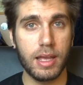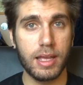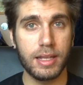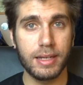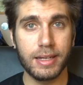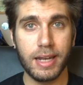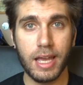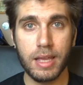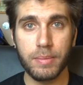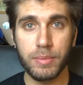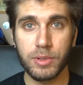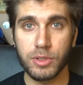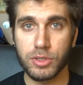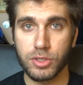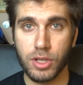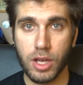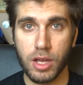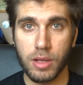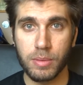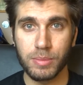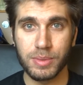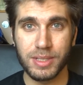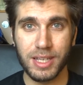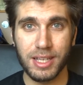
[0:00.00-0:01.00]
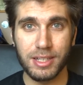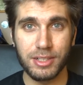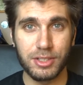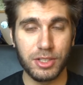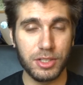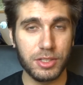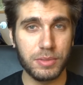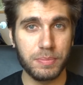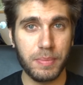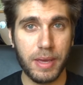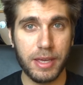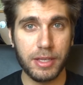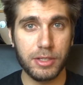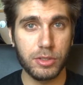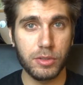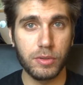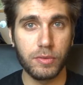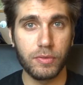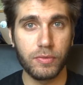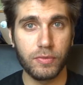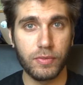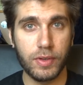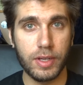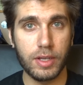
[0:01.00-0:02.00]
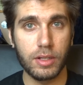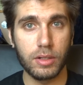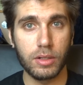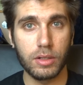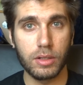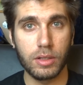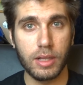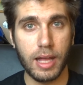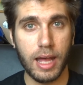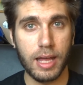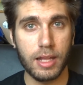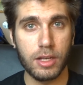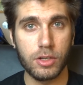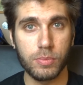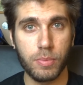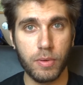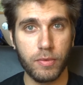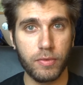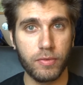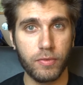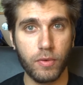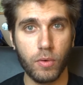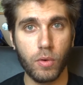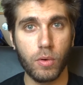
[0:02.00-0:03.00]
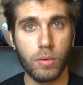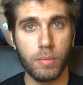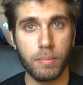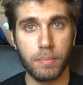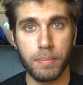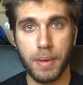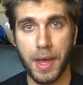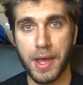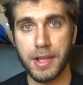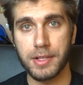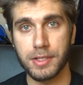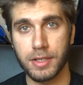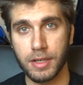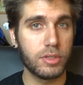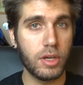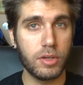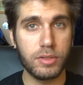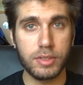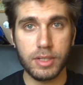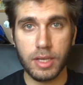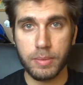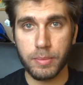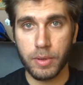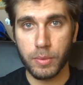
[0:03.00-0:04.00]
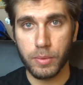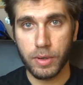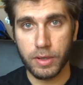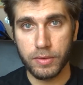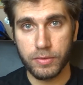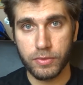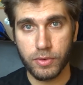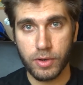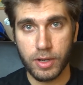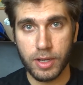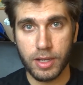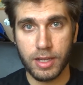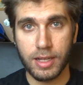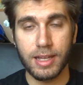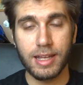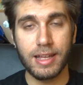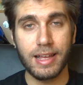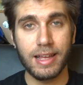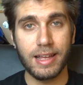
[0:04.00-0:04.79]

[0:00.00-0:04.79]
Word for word: In layman's terms, it just makes you feel and perform better. Don't take my word for it.